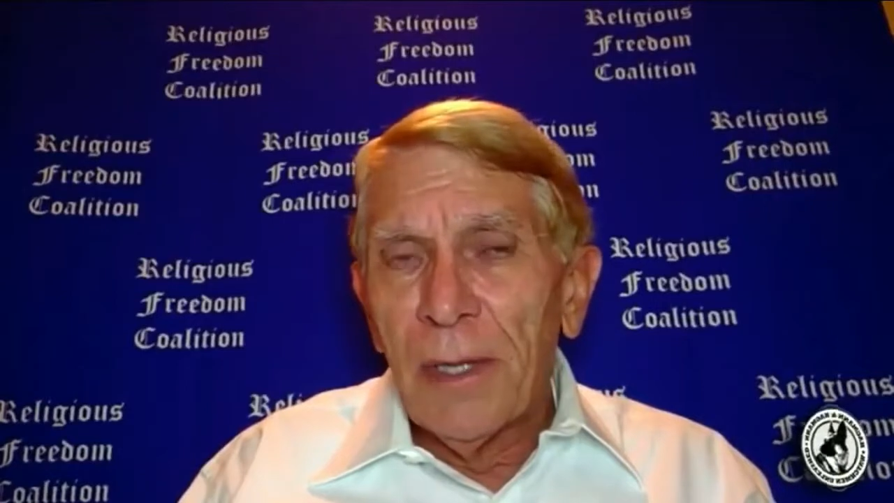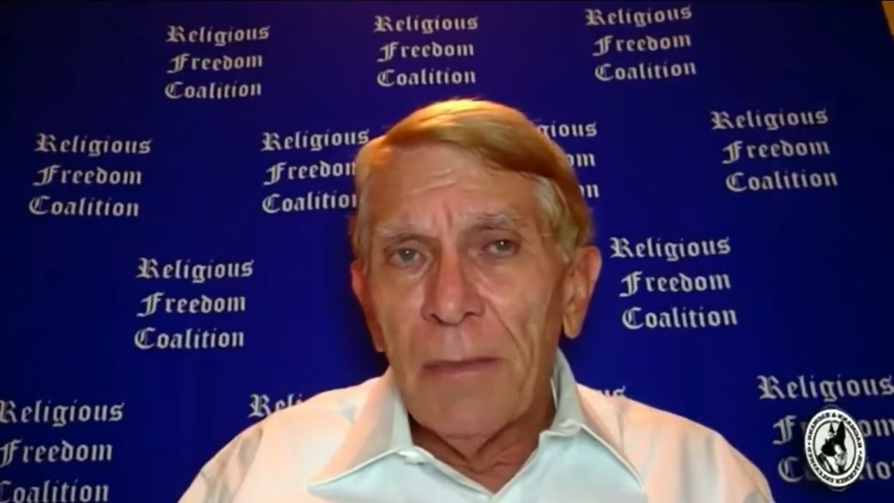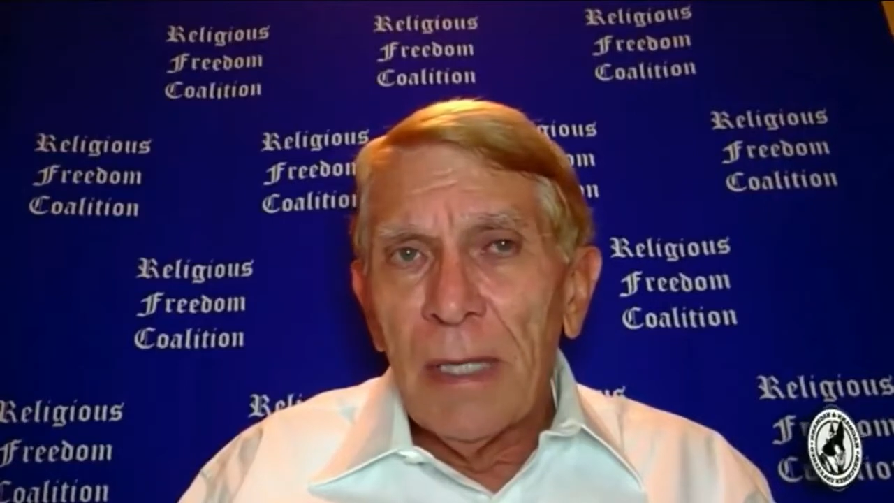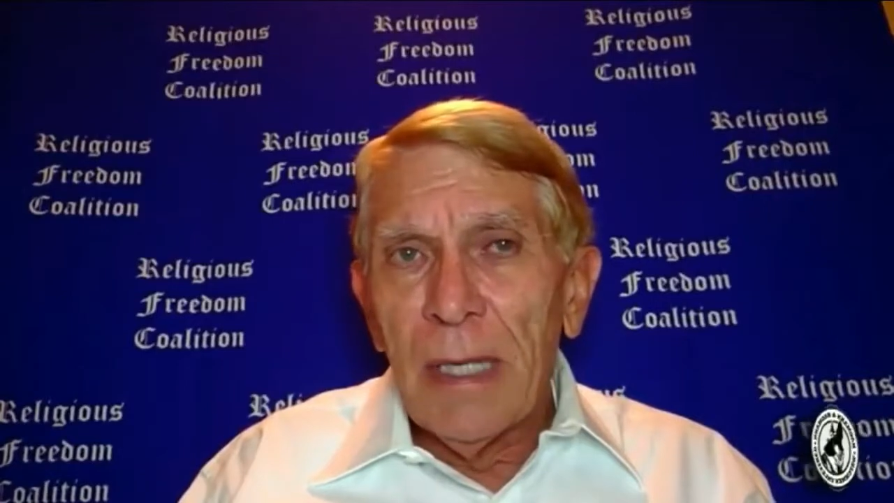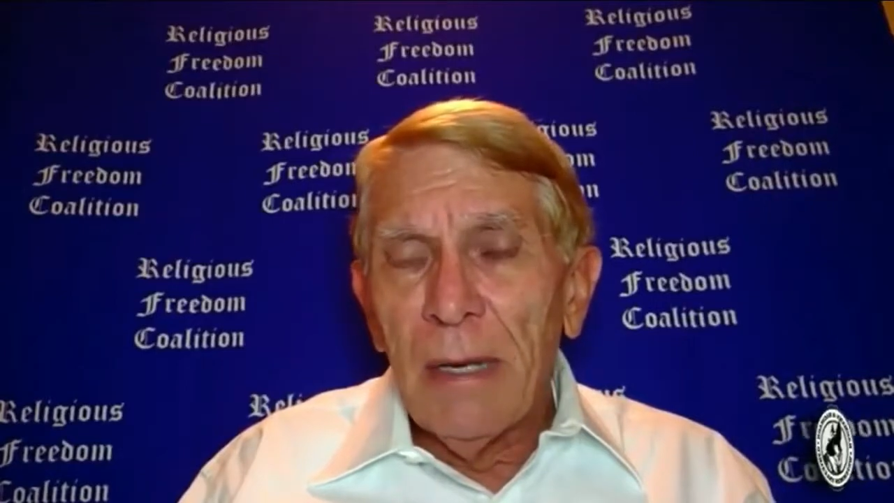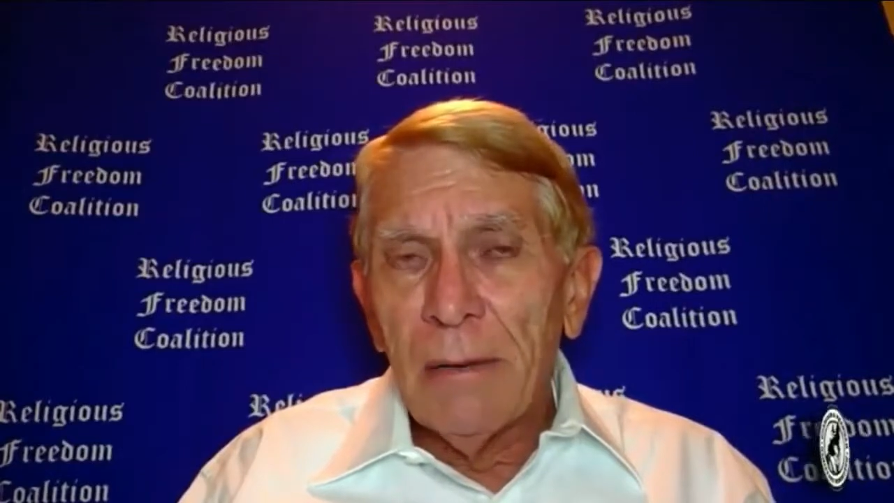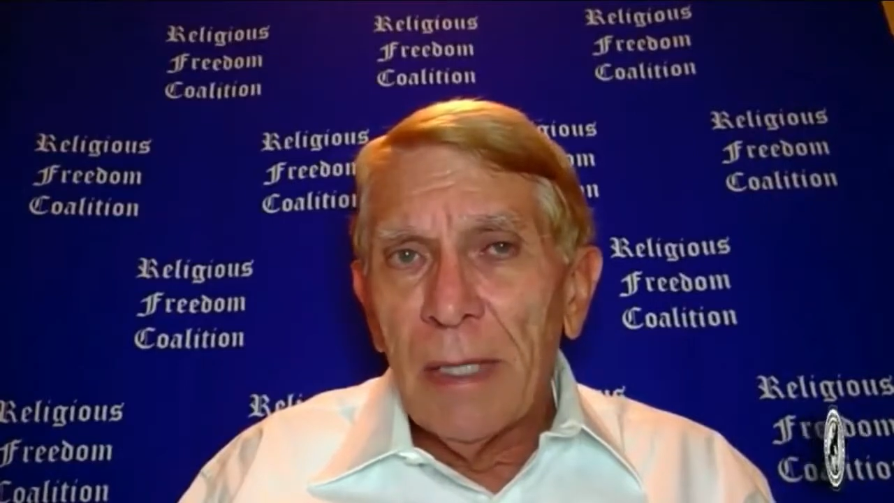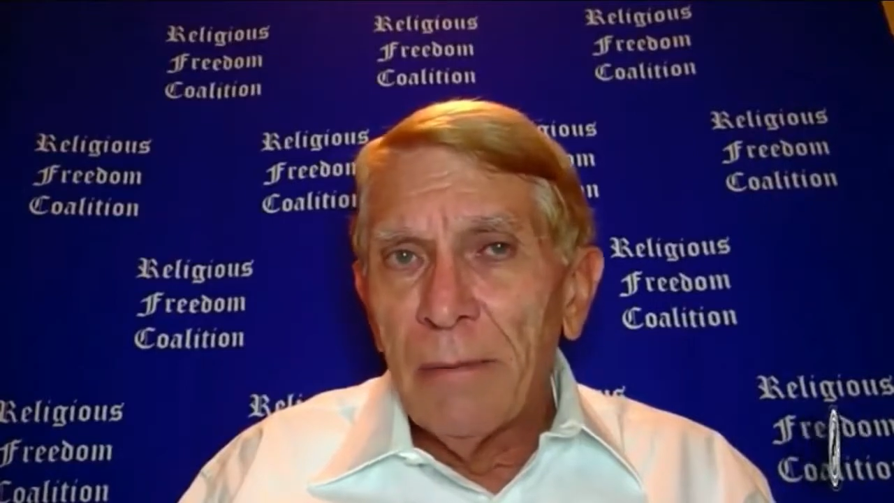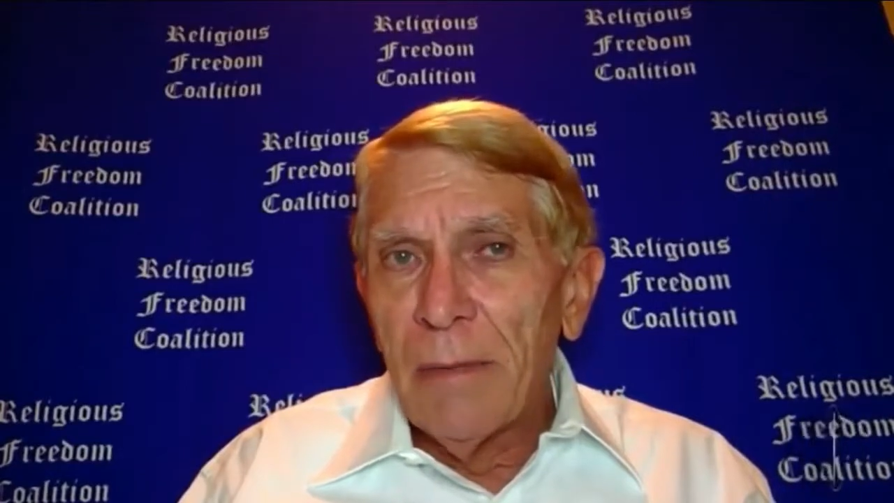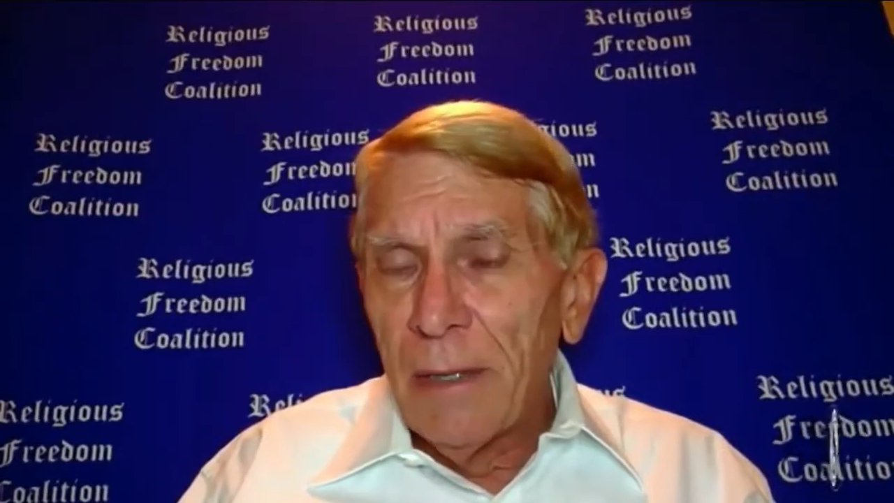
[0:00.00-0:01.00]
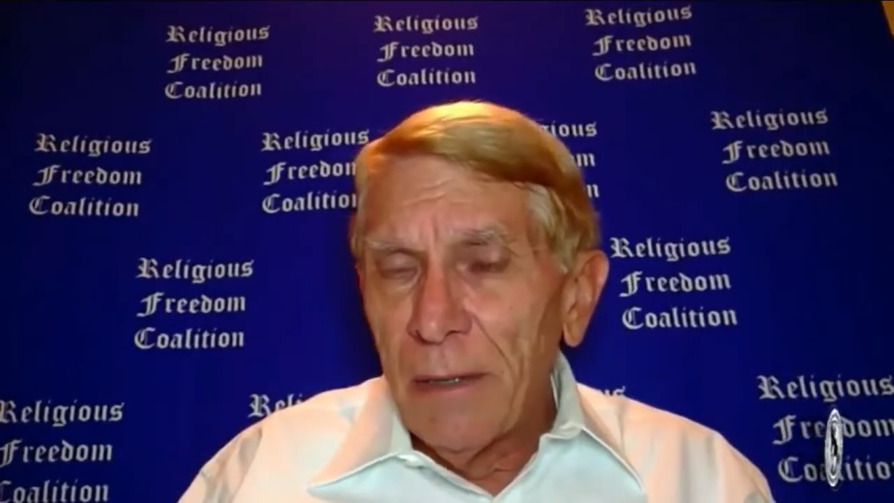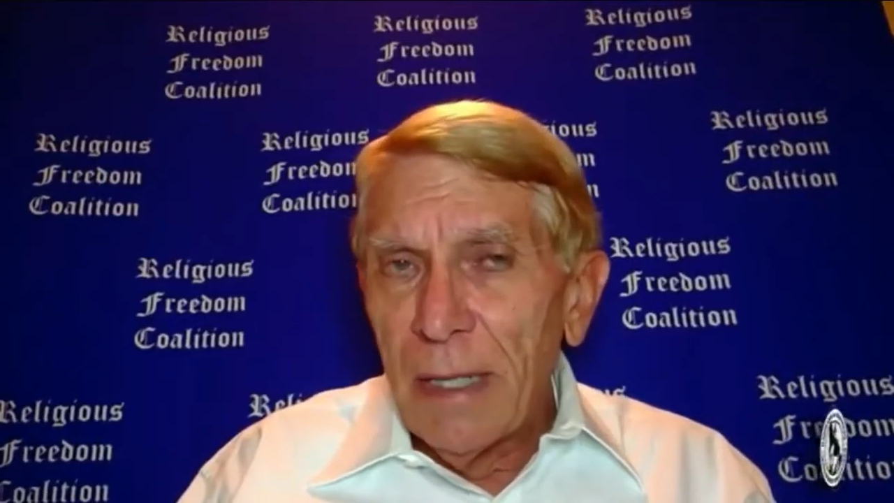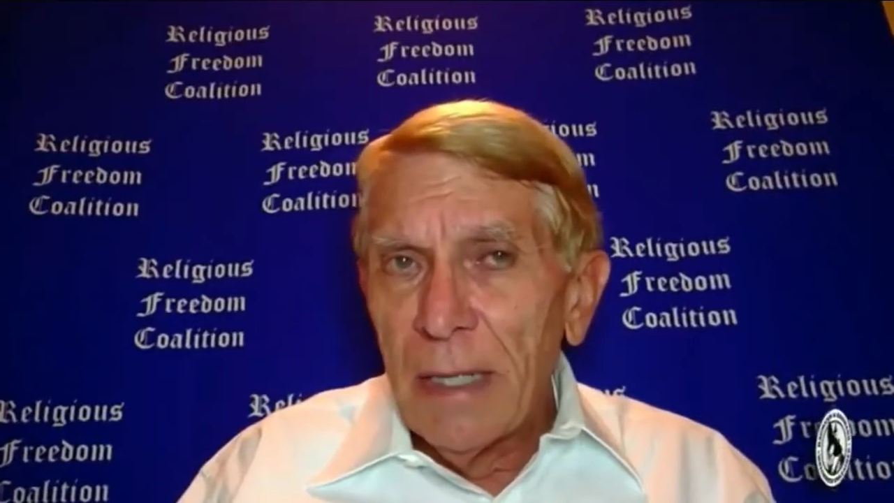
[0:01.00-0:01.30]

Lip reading: some of the outcome there,